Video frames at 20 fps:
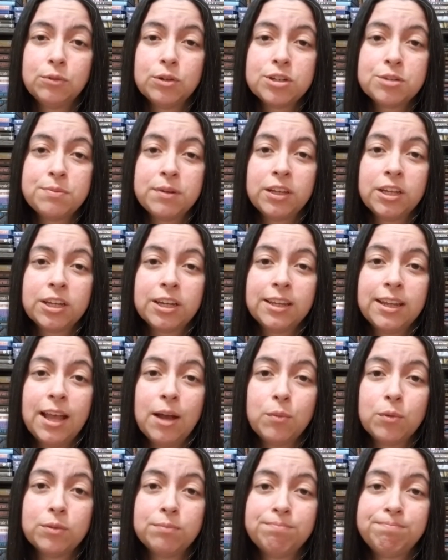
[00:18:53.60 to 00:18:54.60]
wish me luck on
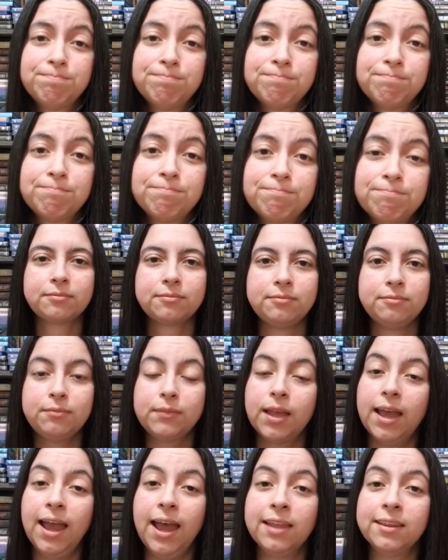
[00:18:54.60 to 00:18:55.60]
that one.
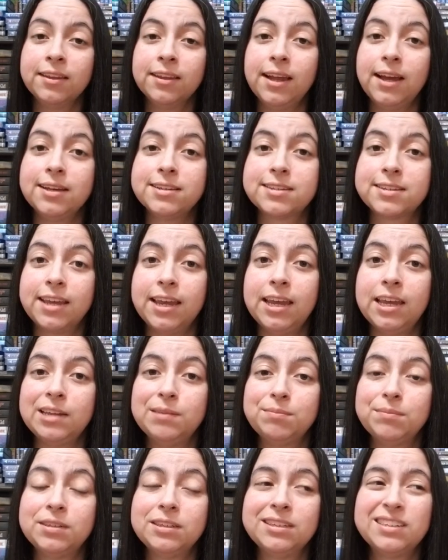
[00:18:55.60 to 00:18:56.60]
And the last
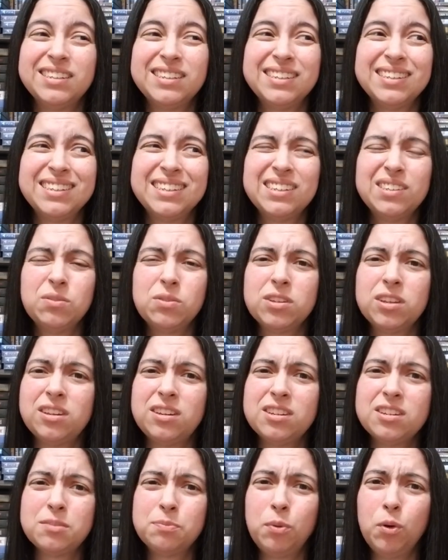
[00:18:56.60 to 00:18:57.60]
game was a
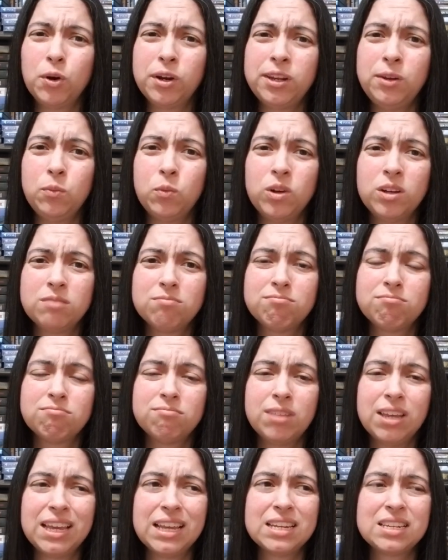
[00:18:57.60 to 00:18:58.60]
disappointing one.
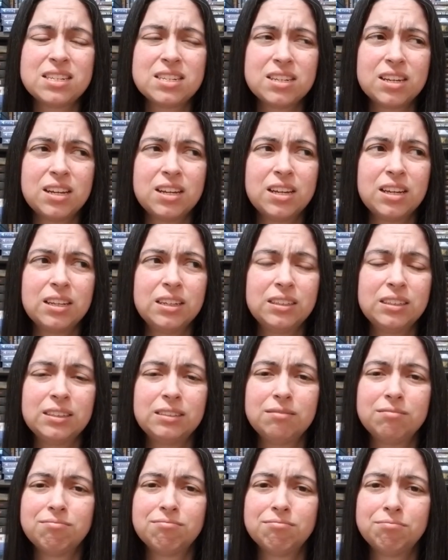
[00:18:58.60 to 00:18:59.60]
It's Power
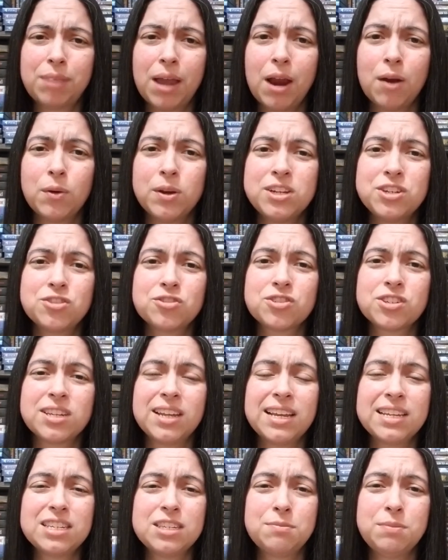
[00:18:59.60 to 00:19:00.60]
Rangers
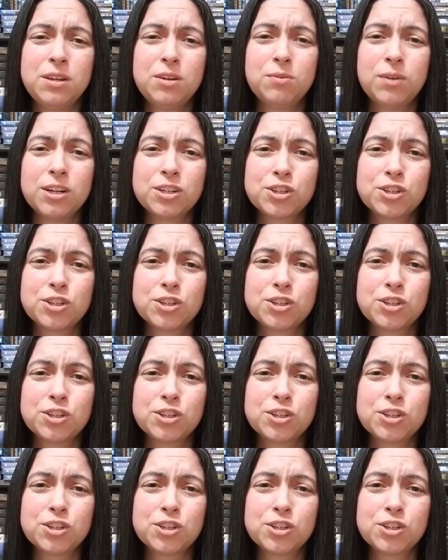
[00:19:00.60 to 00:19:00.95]
Lightspeed